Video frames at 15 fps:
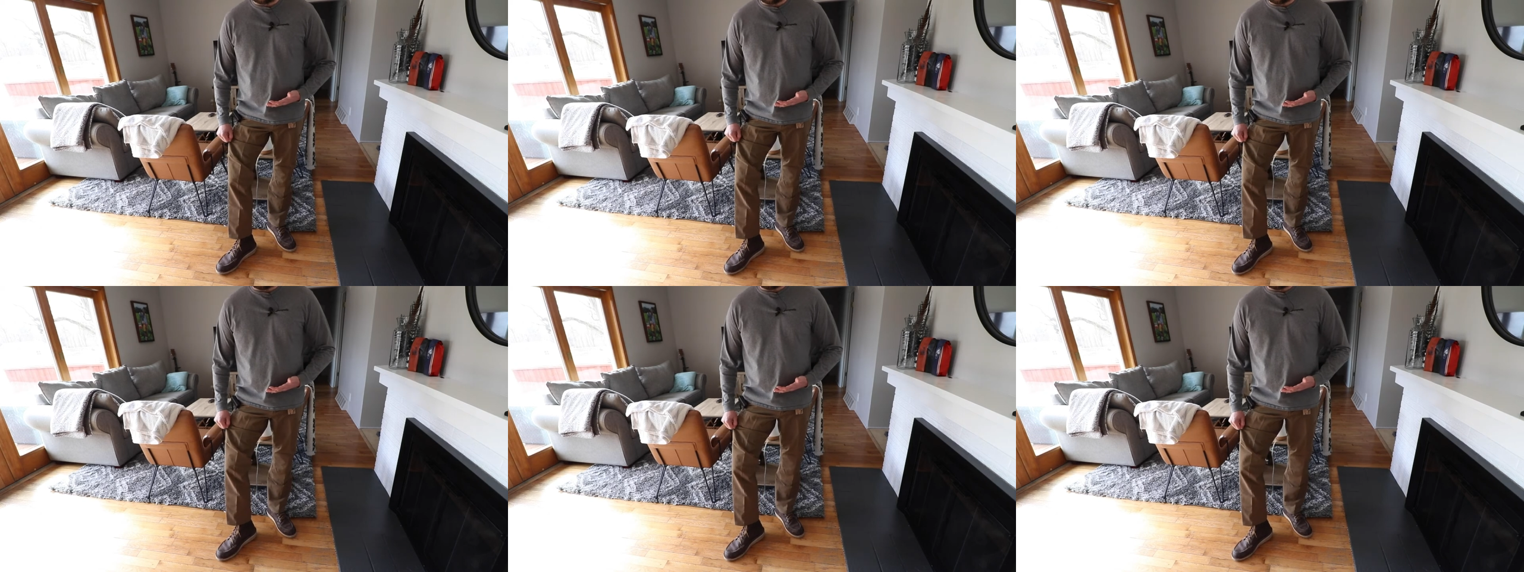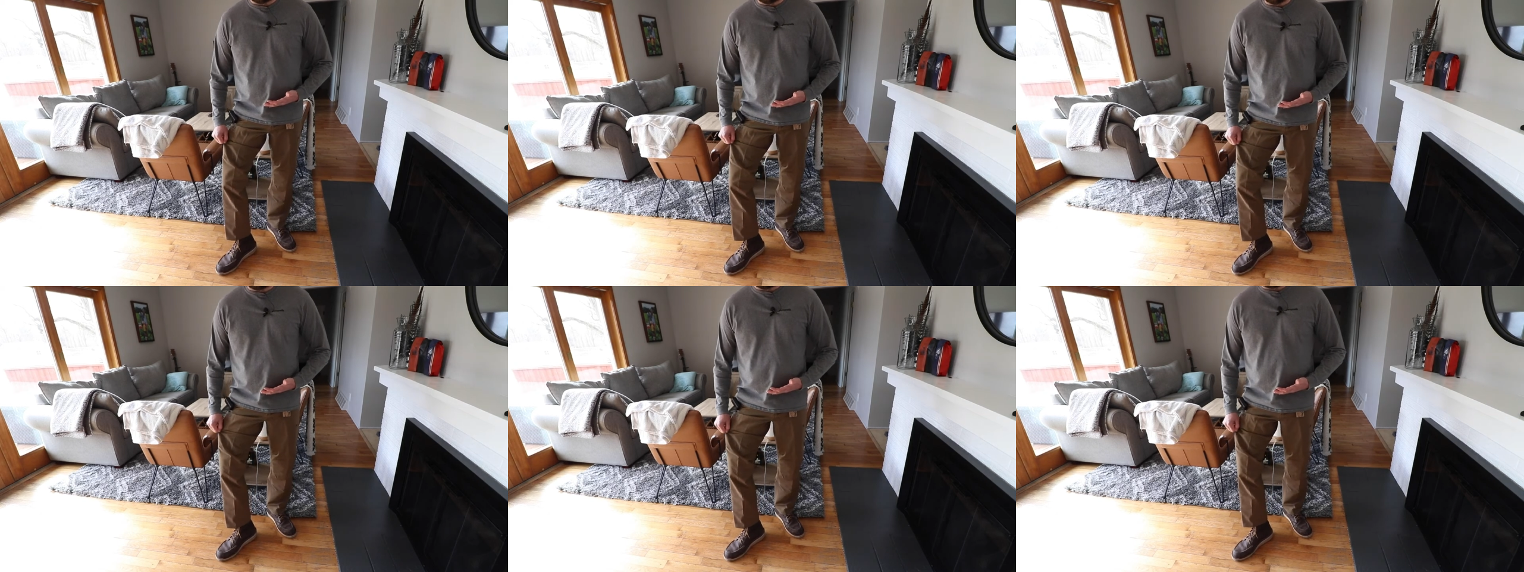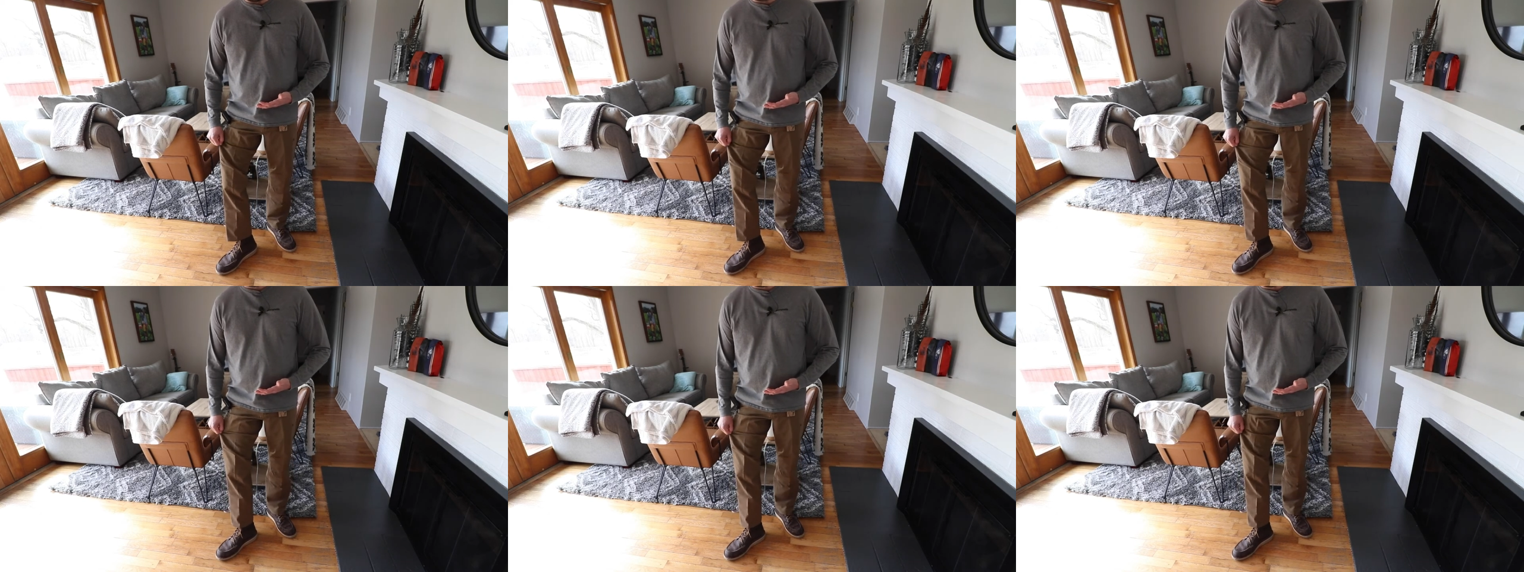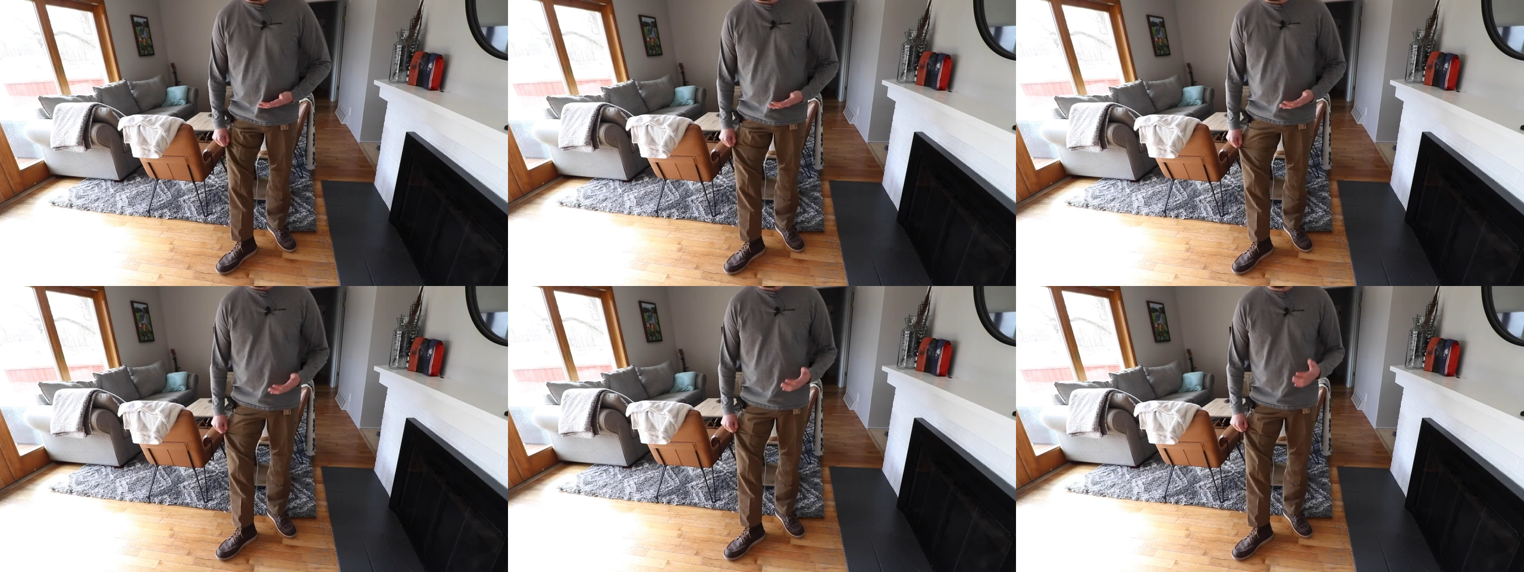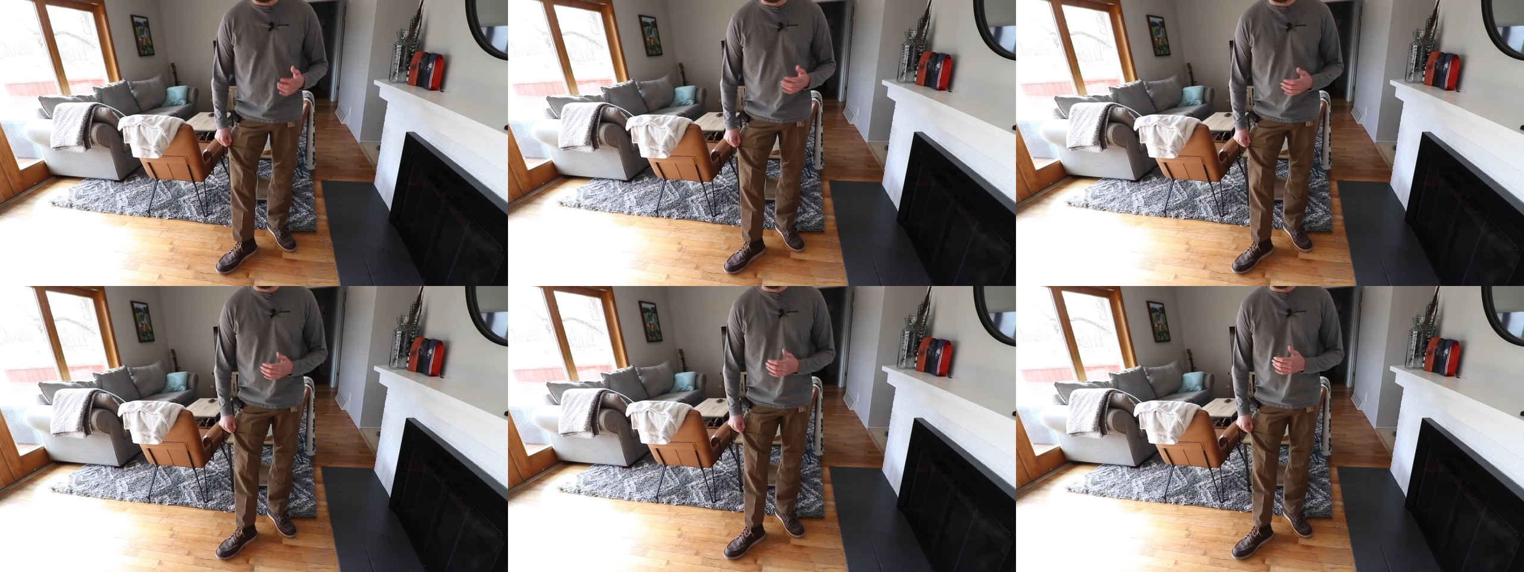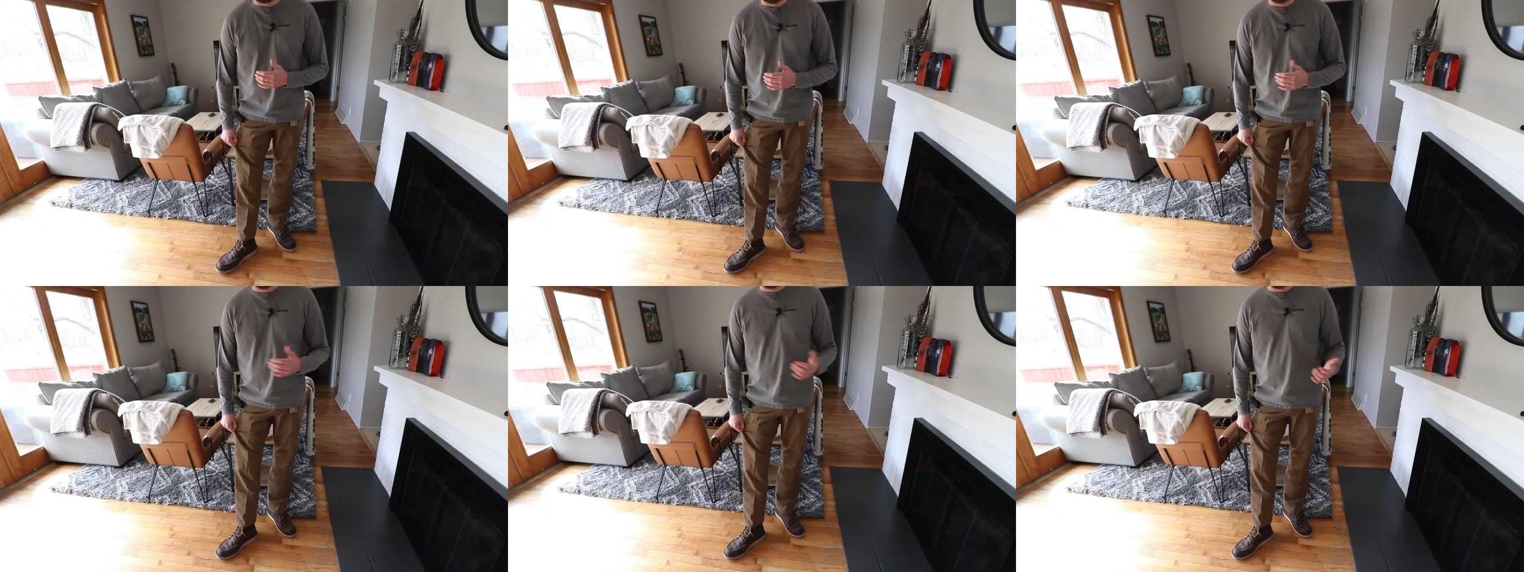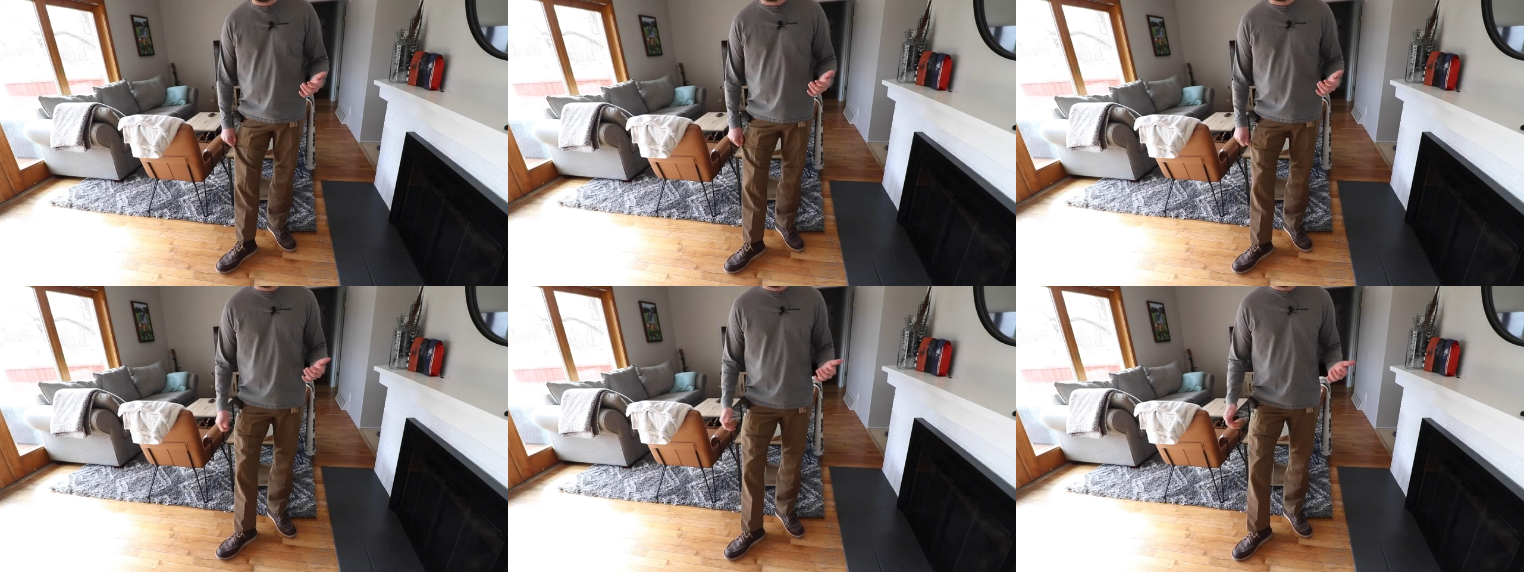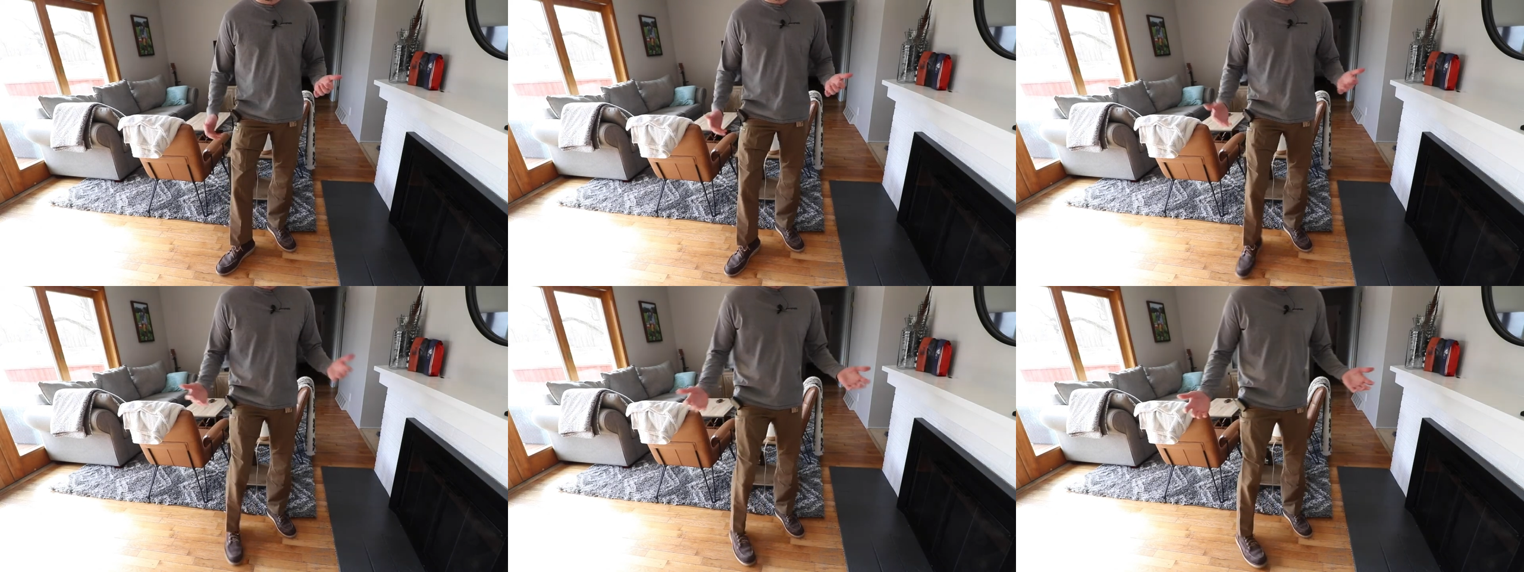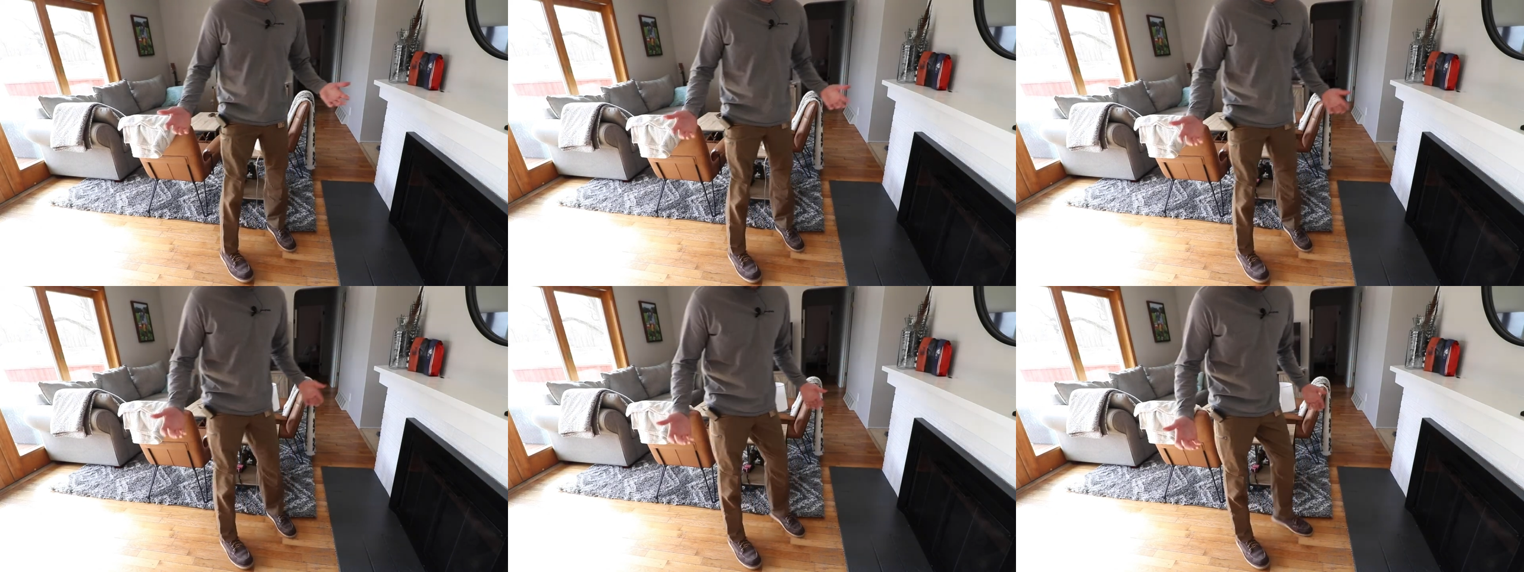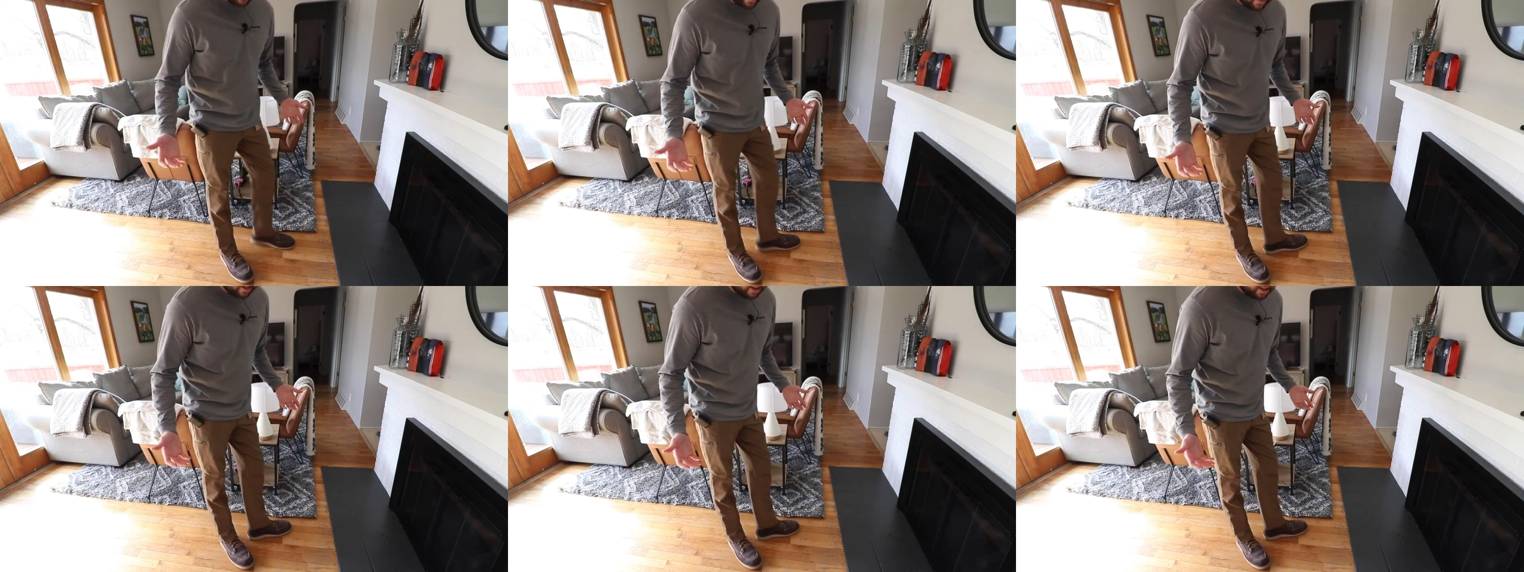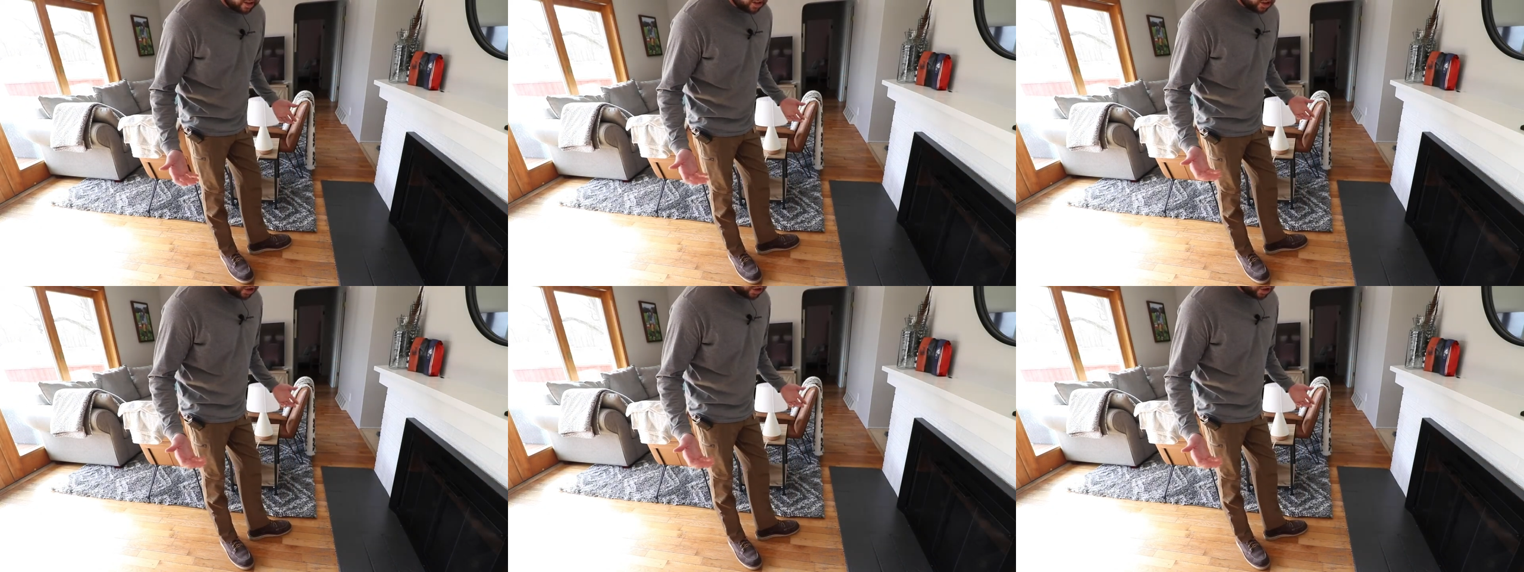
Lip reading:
No face is visible, so there are no lips to read.